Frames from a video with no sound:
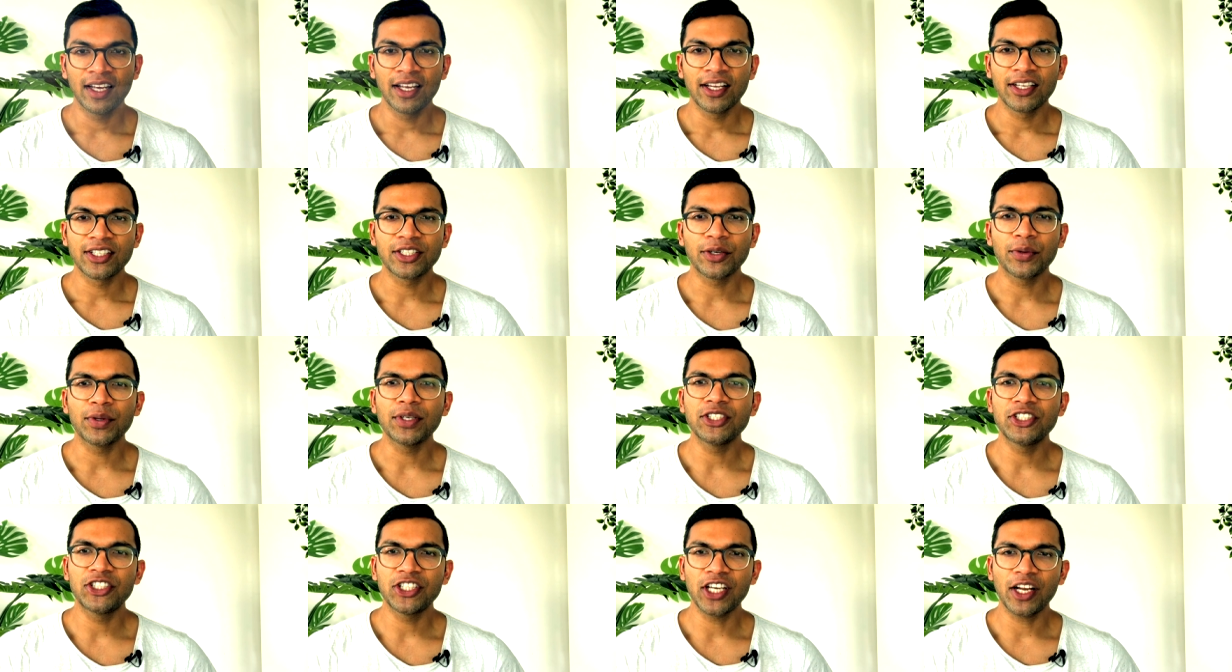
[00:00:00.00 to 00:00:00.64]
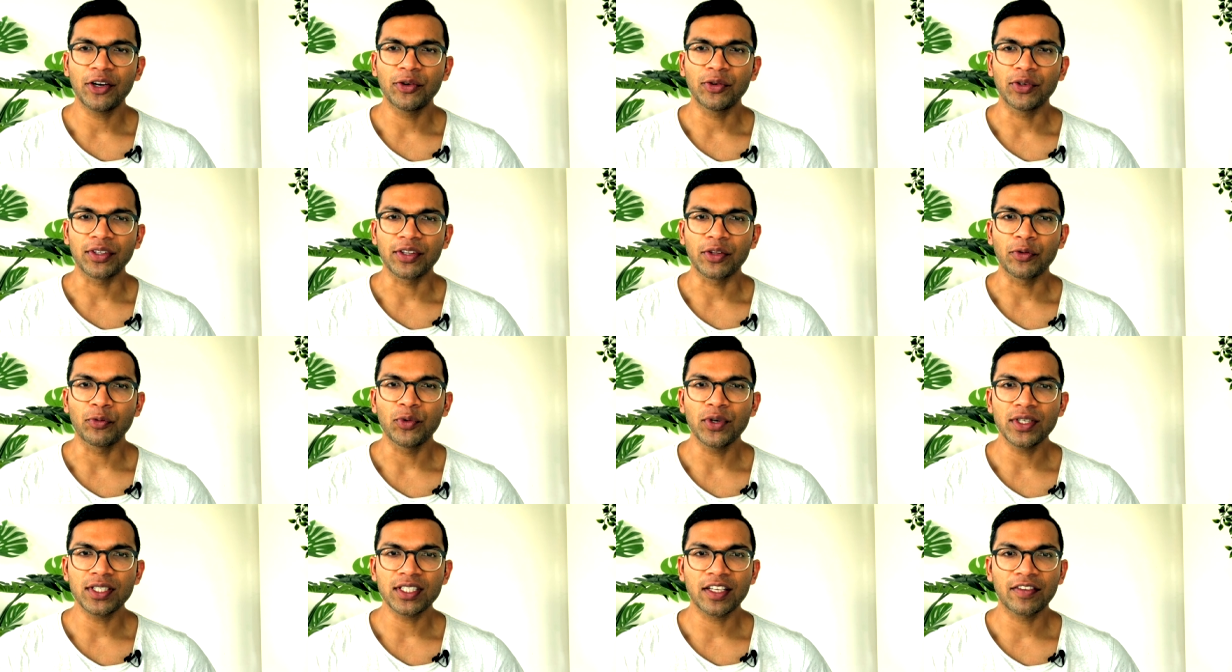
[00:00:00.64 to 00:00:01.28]
So in general, the
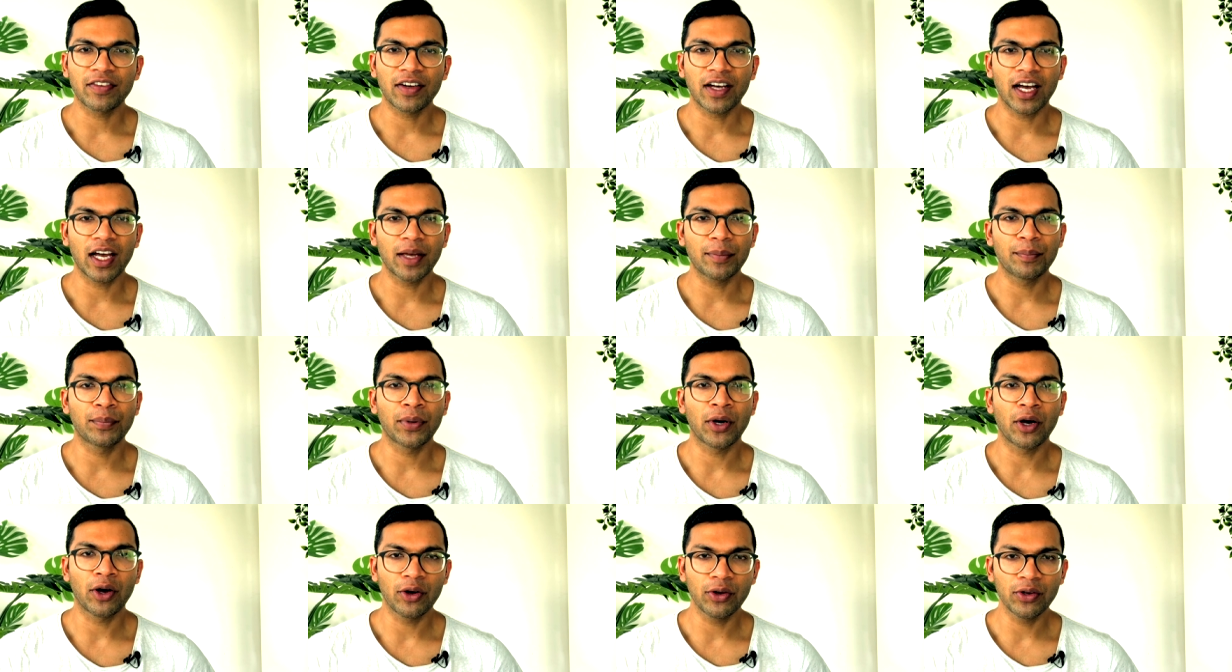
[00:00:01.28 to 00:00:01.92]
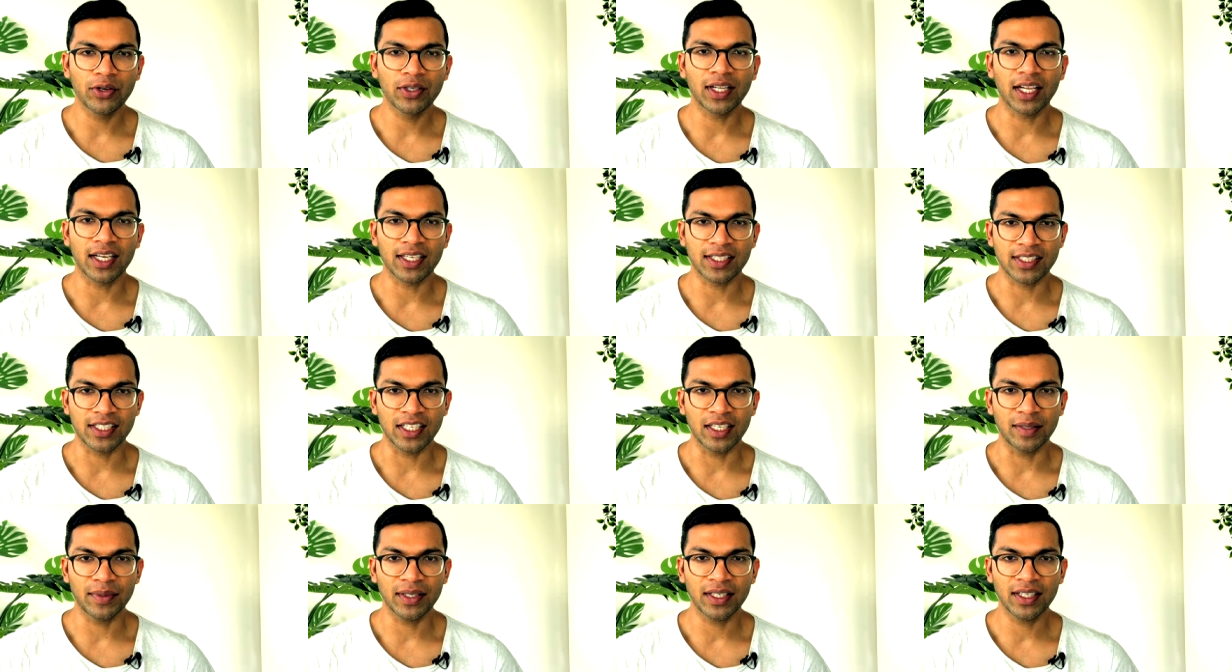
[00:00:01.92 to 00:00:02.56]
risk of
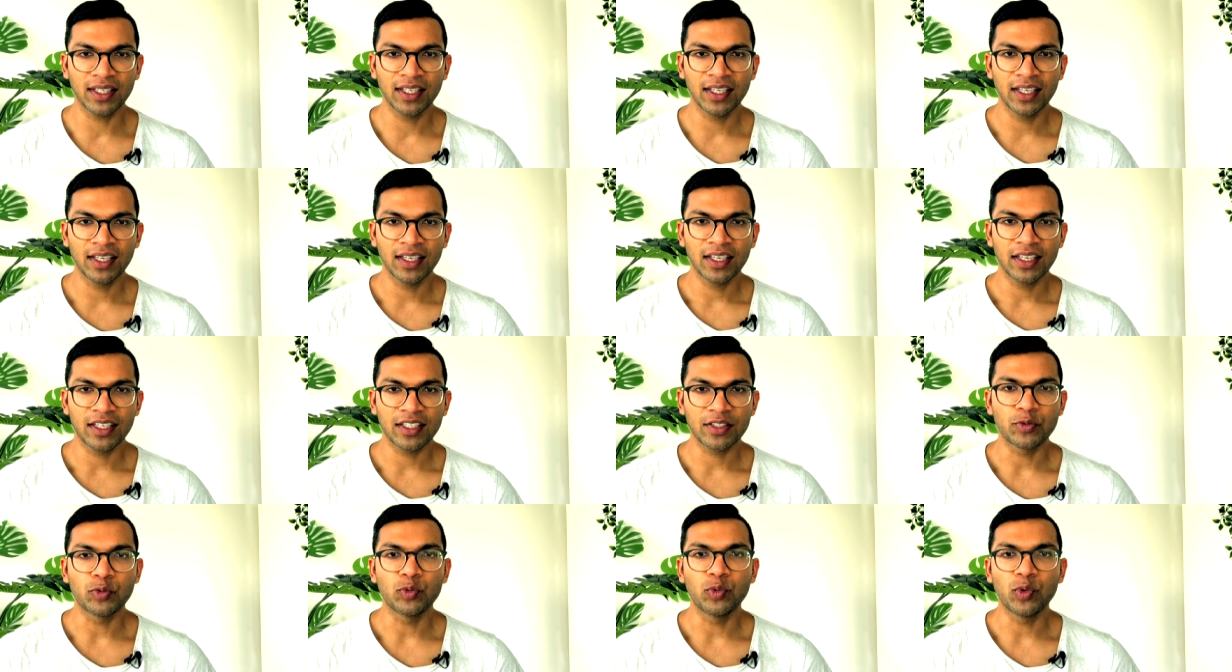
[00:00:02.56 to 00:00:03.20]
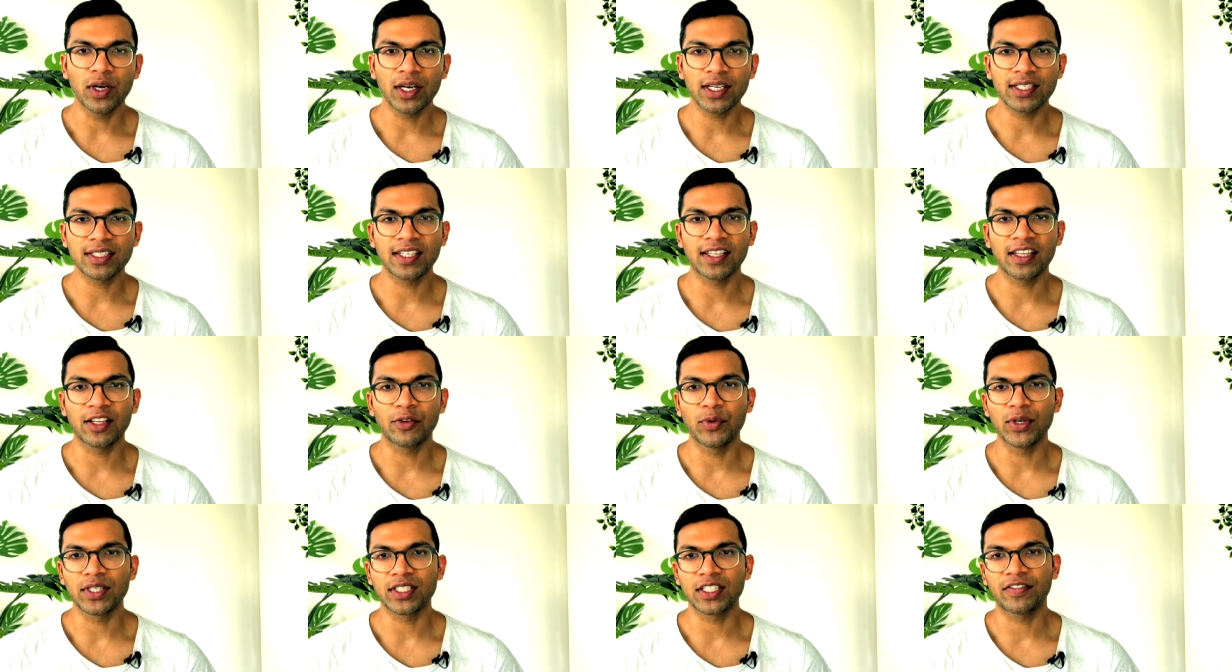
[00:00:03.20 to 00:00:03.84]
hypoglycemia is worse than
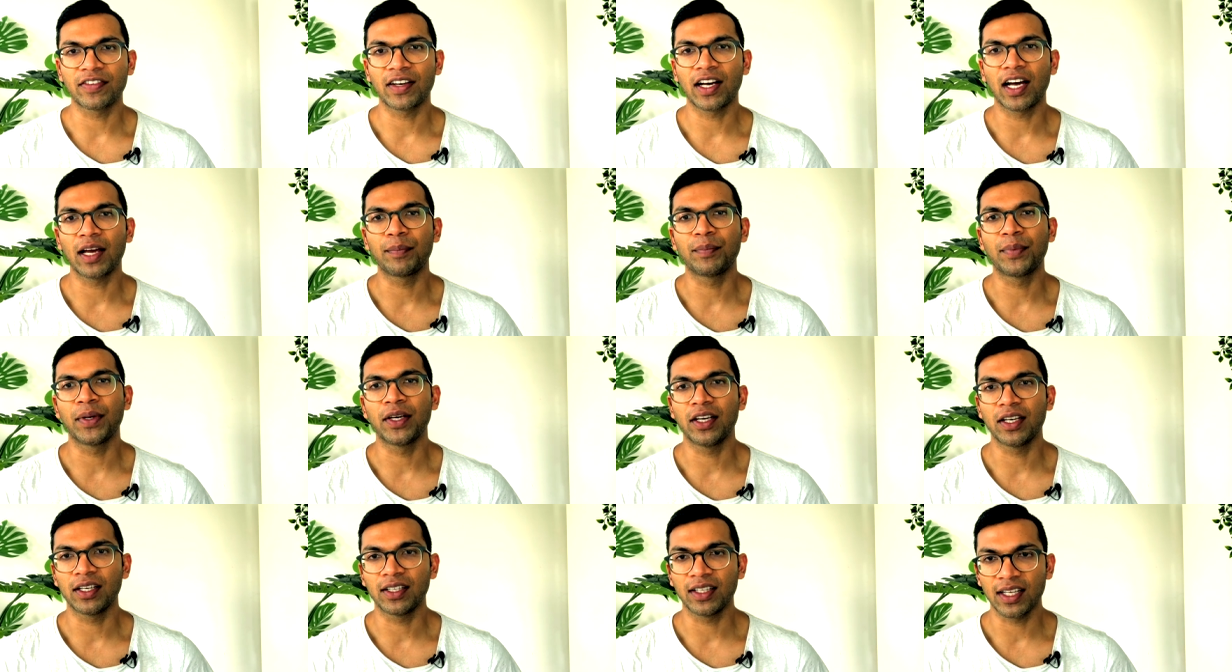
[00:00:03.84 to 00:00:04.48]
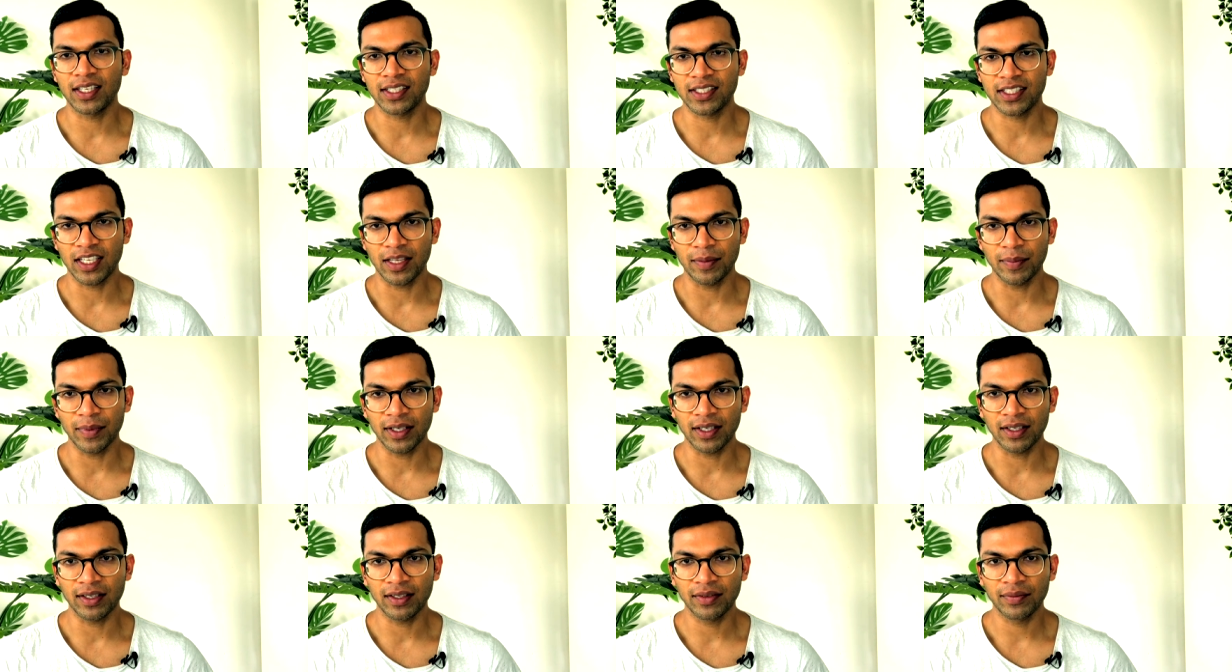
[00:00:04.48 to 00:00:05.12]
the risk of
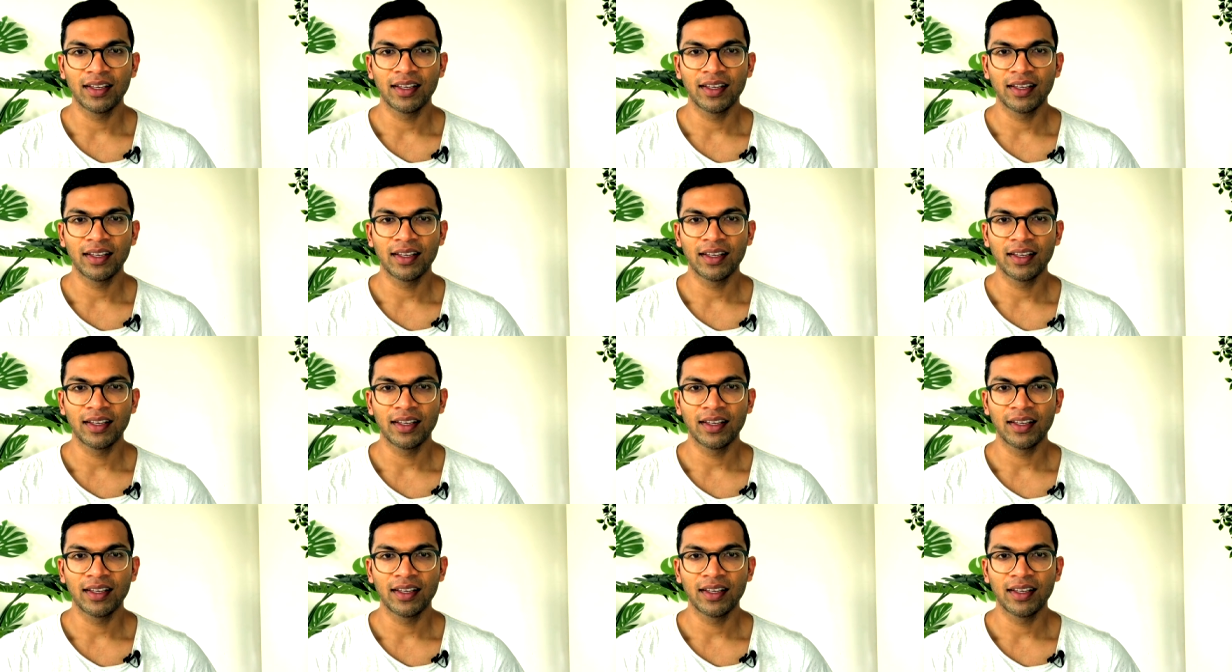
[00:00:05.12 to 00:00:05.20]
hyperglycemia.